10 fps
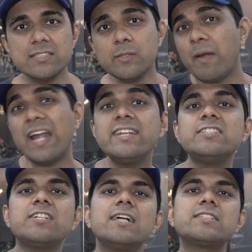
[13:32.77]
The
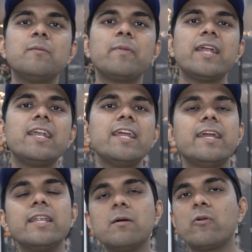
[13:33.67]
battery charged
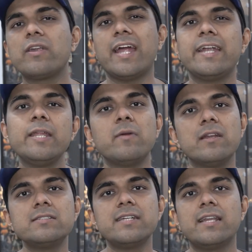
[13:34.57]
completely in about ninety
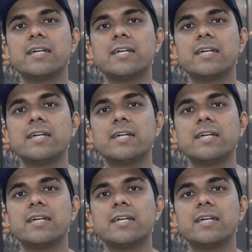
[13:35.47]
minutes and